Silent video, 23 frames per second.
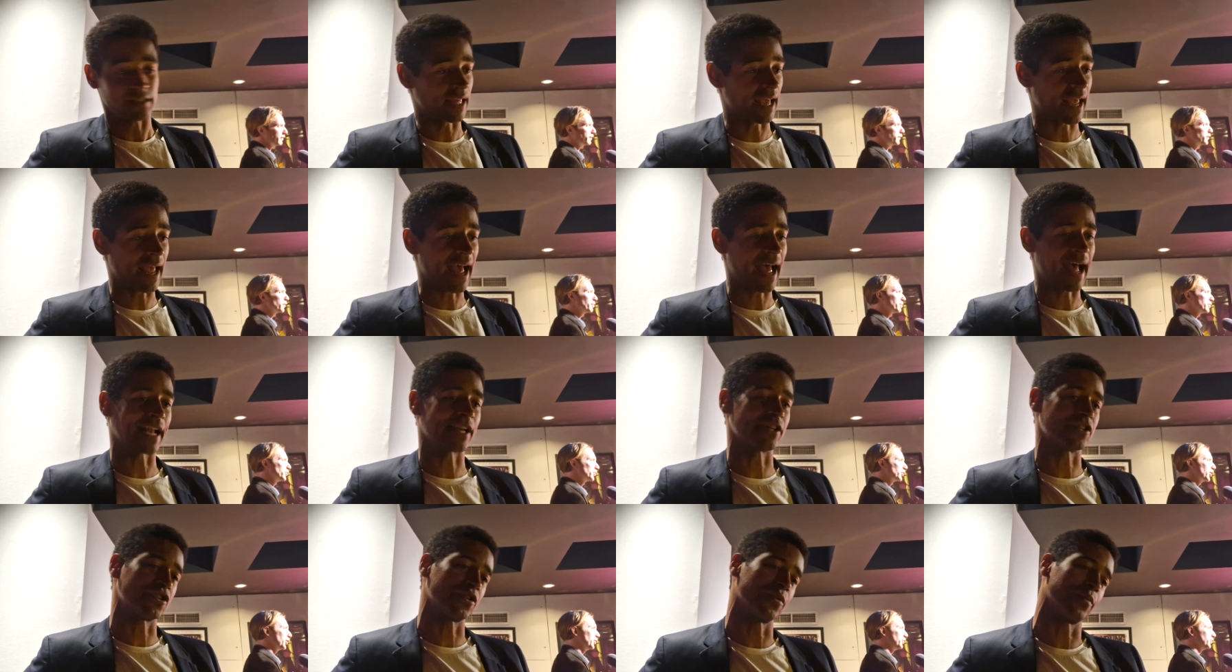they
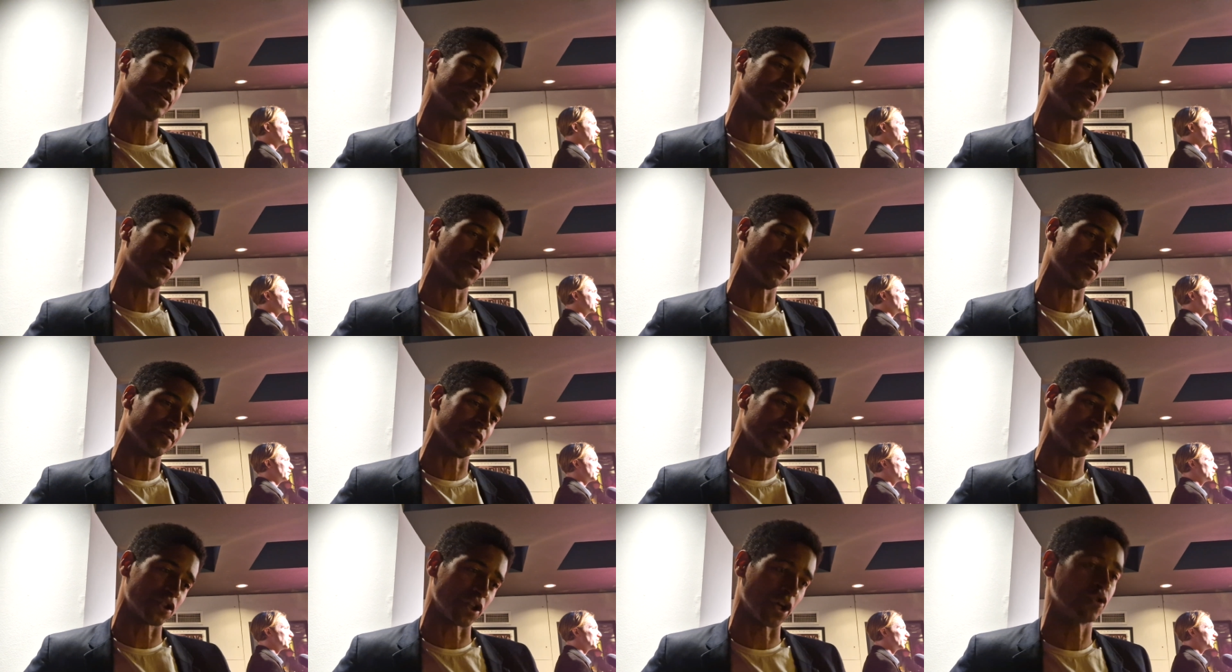add to a sort
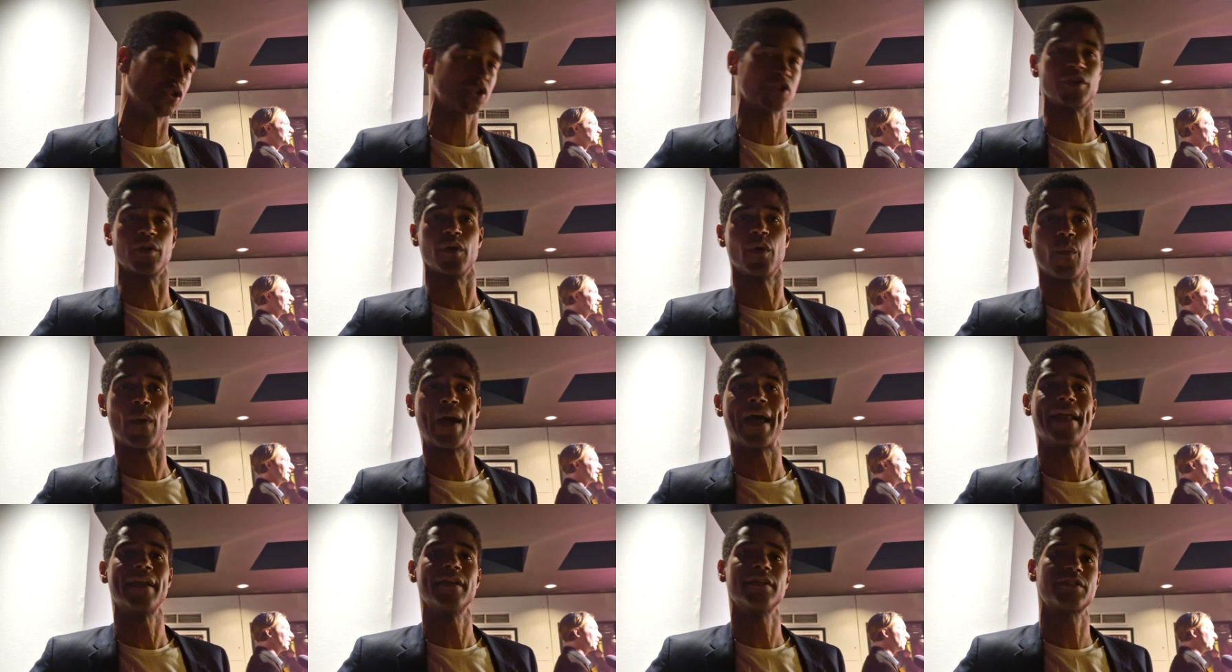of social
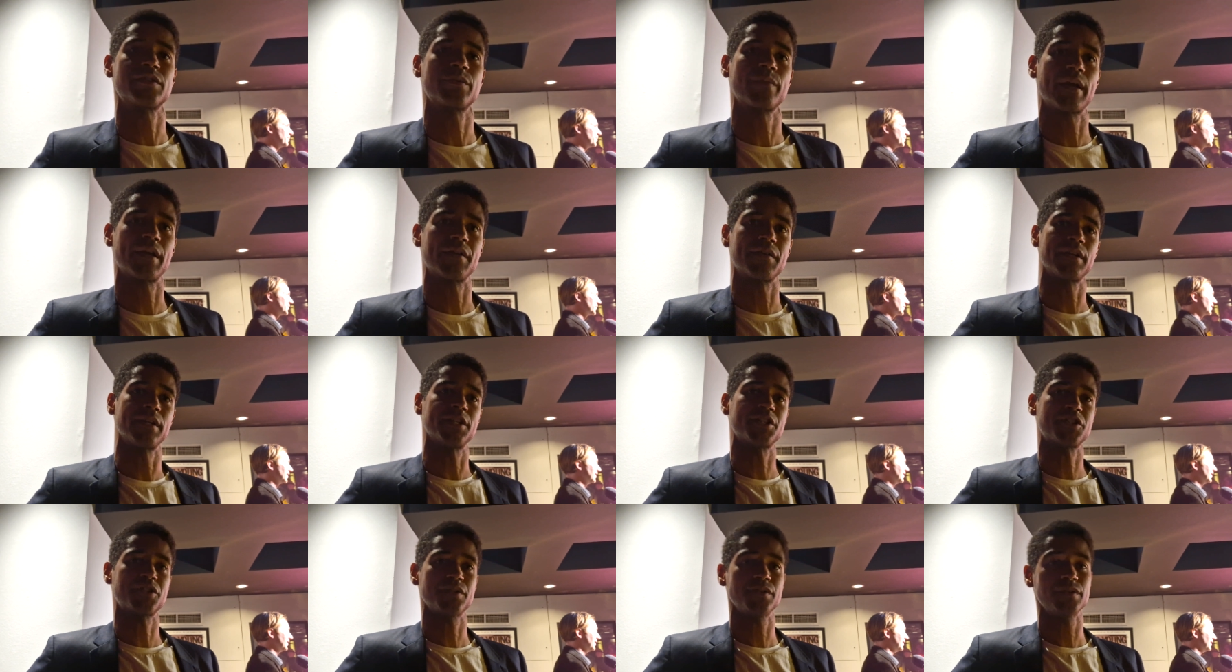awareness around an
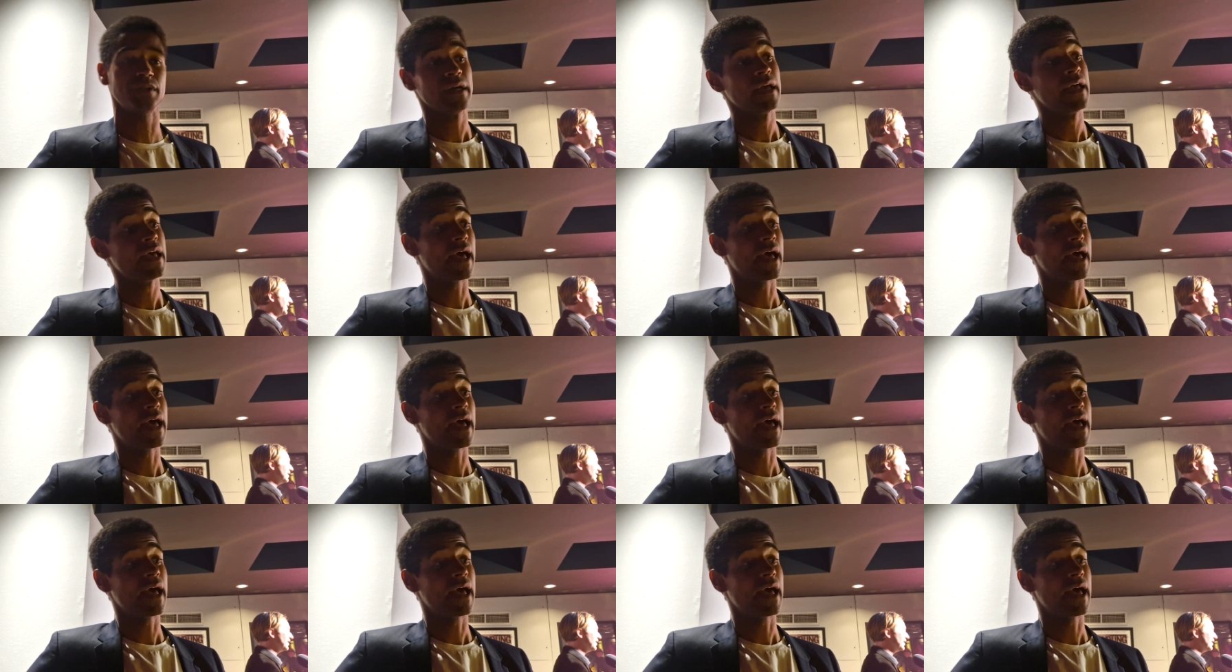issue